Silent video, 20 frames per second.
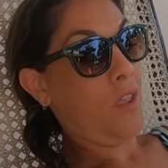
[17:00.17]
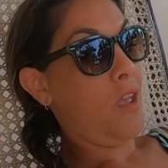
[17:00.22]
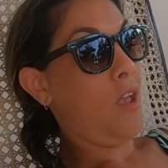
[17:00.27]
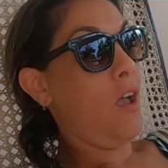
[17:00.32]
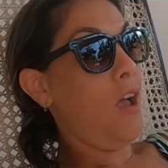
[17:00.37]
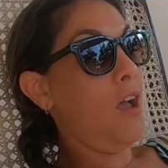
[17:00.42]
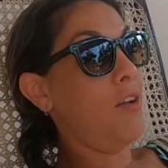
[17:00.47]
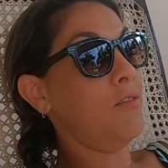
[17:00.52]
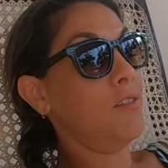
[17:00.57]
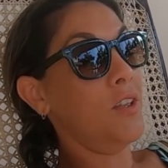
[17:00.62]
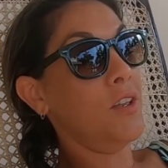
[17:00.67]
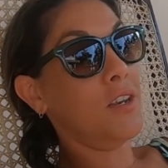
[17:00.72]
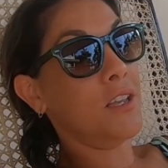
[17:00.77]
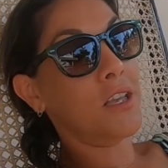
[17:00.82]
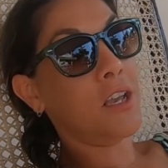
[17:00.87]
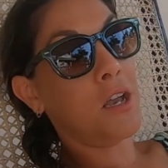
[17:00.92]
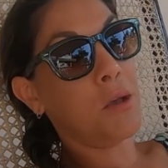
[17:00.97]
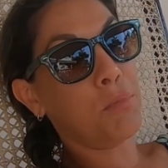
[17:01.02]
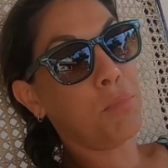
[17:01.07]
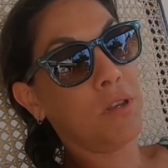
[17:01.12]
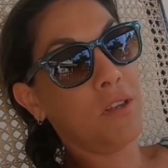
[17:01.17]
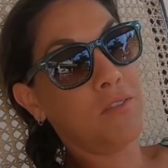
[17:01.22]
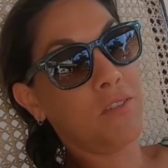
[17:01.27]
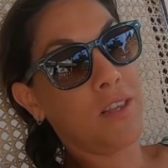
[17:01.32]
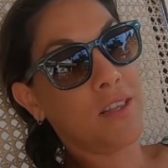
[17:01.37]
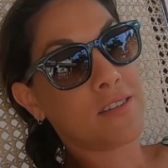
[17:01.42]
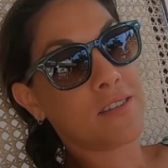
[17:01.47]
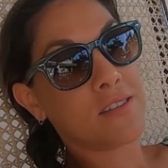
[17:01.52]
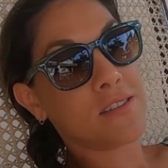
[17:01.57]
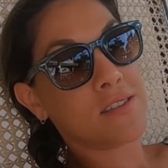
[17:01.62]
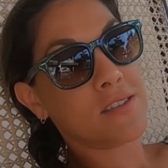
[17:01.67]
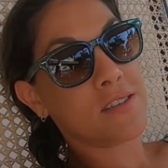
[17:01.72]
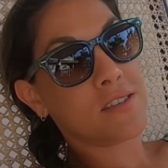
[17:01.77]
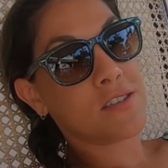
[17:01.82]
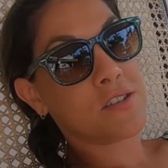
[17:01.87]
I've learned a couple of lessons this